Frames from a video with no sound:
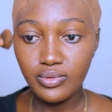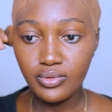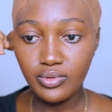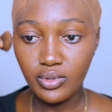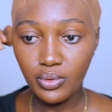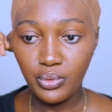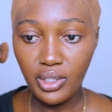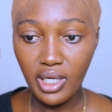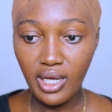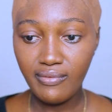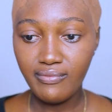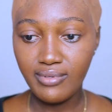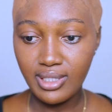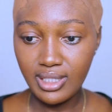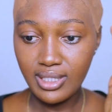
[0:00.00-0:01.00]
So we
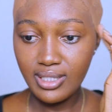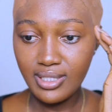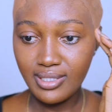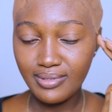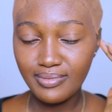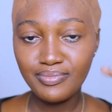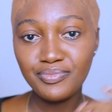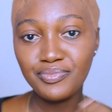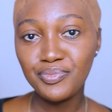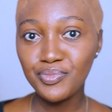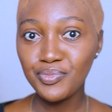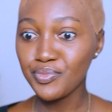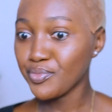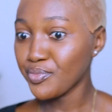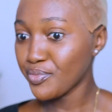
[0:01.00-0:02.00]
have this.
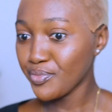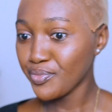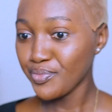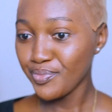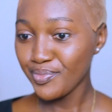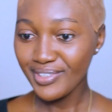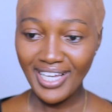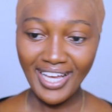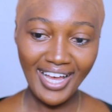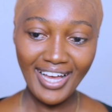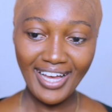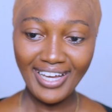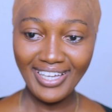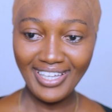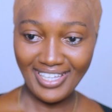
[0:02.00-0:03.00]

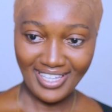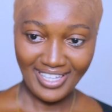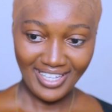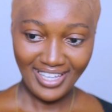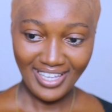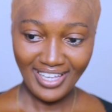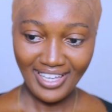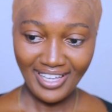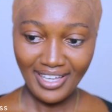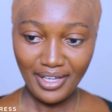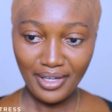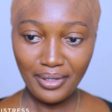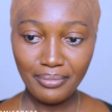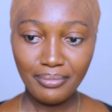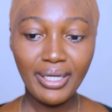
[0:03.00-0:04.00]
Hi,
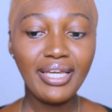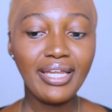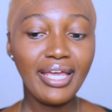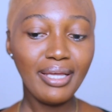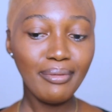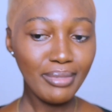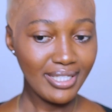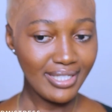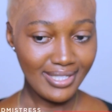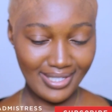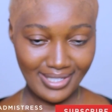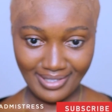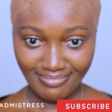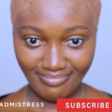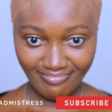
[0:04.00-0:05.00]
my name
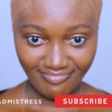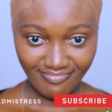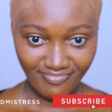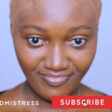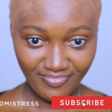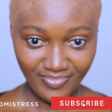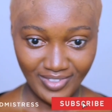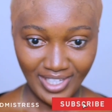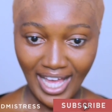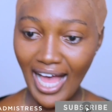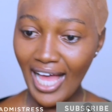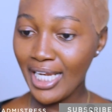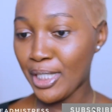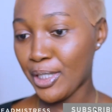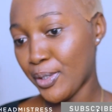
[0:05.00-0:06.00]
is
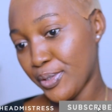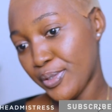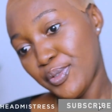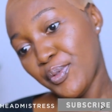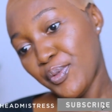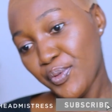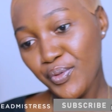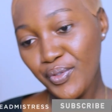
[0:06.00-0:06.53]
Alikoto.